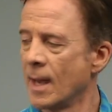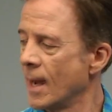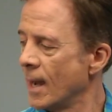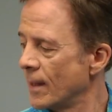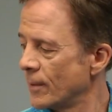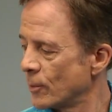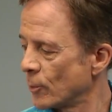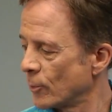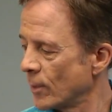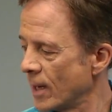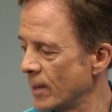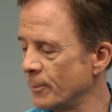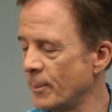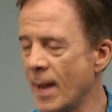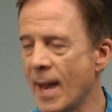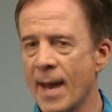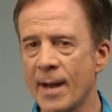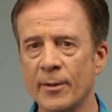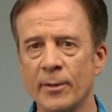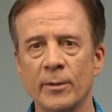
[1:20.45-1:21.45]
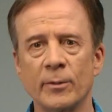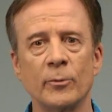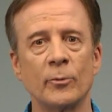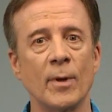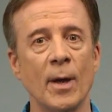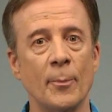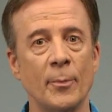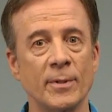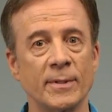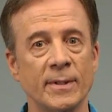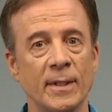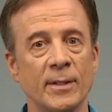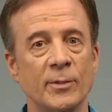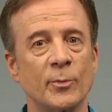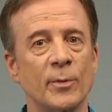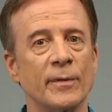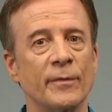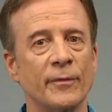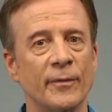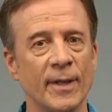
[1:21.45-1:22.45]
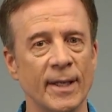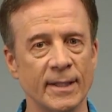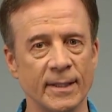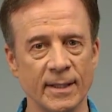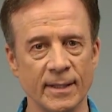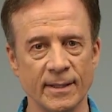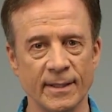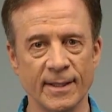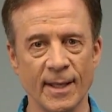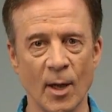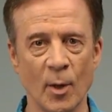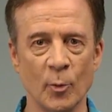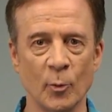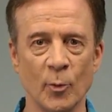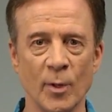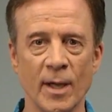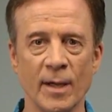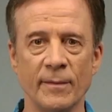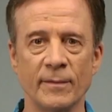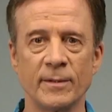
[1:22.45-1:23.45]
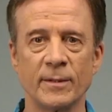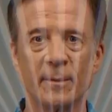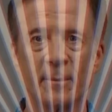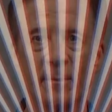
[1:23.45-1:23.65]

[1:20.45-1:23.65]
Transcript: and the red pattern represents reflected sound waves.